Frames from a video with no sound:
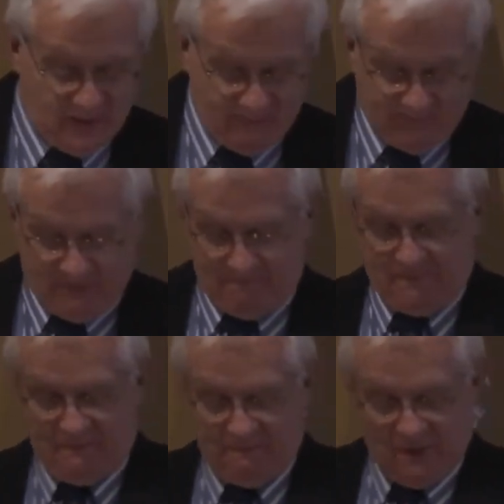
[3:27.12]
have a
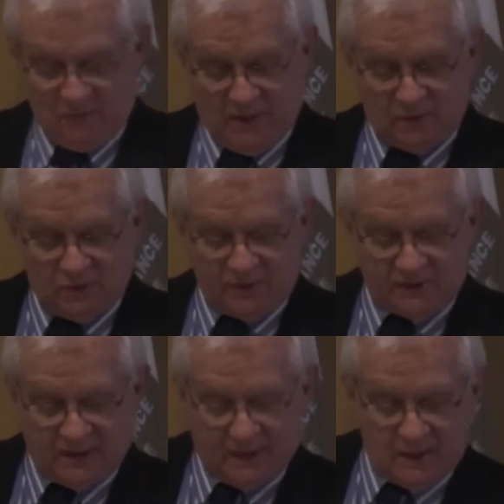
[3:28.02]
very
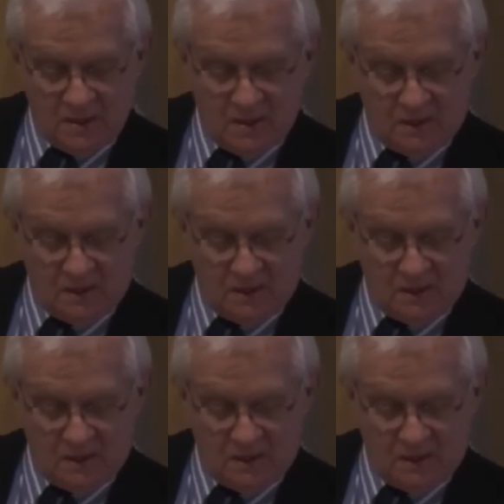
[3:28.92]
interesting